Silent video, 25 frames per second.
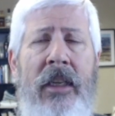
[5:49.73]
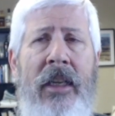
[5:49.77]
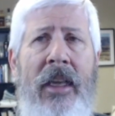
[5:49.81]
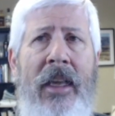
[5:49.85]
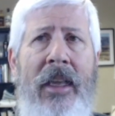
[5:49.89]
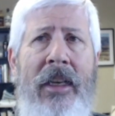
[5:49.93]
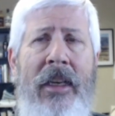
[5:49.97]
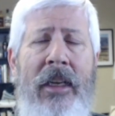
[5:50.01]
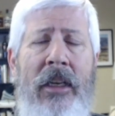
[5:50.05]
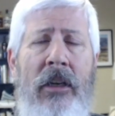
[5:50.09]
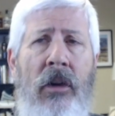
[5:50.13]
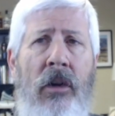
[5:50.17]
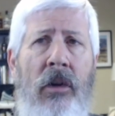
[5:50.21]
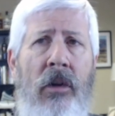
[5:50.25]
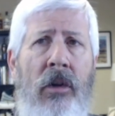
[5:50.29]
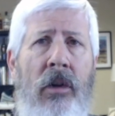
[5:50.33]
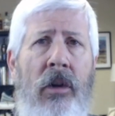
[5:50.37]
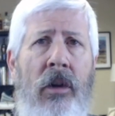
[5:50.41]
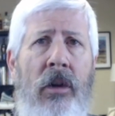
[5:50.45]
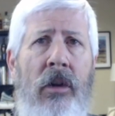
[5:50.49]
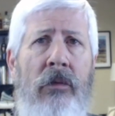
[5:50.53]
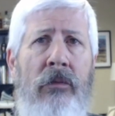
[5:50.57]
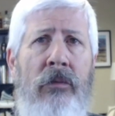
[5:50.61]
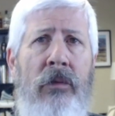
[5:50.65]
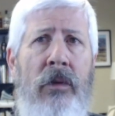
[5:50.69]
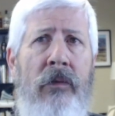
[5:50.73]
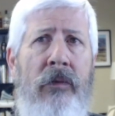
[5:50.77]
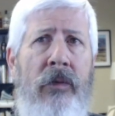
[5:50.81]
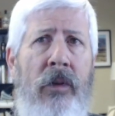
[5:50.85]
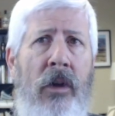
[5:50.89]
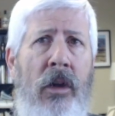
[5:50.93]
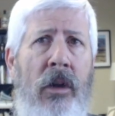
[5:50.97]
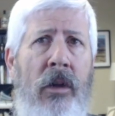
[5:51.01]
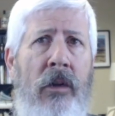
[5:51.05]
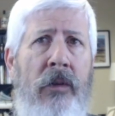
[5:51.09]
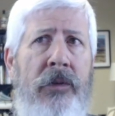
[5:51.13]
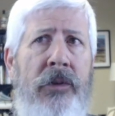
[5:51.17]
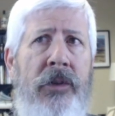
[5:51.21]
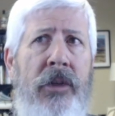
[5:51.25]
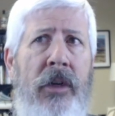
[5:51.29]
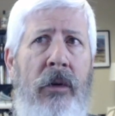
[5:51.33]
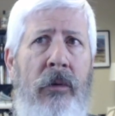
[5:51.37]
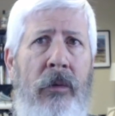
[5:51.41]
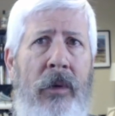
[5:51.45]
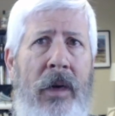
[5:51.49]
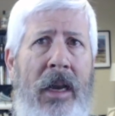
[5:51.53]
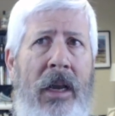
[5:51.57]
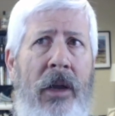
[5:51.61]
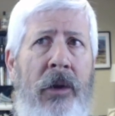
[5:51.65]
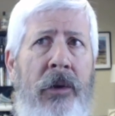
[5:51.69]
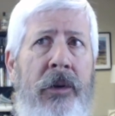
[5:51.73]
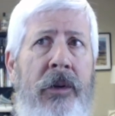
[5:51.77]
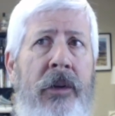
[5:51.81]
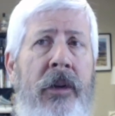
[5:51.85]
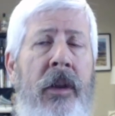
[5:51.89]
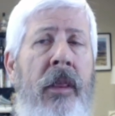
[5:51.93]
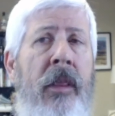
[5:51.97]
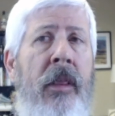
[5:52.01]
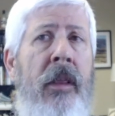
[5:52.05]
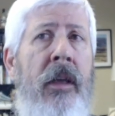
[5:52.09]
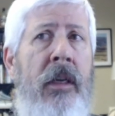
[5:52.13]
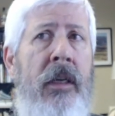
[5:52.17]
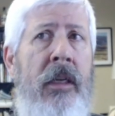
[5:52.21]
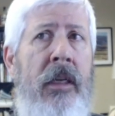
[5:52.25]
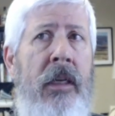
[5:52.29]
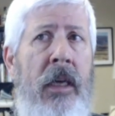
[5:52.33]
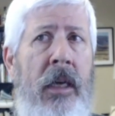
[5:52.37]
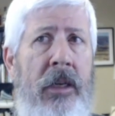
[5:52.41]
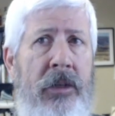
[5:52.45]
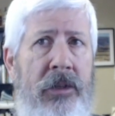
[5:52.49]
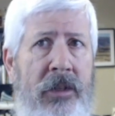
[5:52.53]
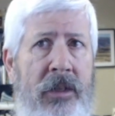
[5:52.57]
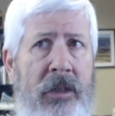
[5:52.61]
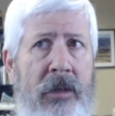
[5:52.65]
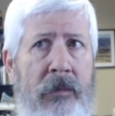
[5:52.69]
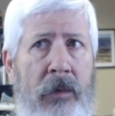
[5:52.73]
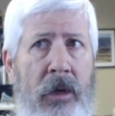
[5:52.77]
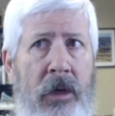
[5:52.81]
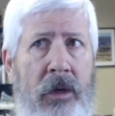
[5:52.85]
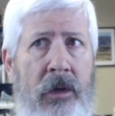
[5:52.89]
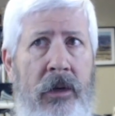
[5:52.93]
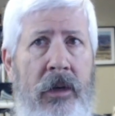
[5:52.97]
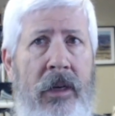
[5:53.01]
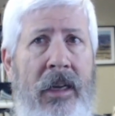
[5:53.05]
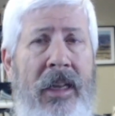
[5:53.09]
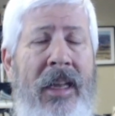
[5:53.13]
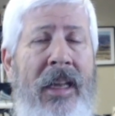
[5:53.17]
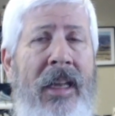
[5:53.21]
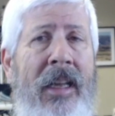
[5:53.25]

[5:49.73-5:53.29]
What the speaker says: and it all revolves around the customer.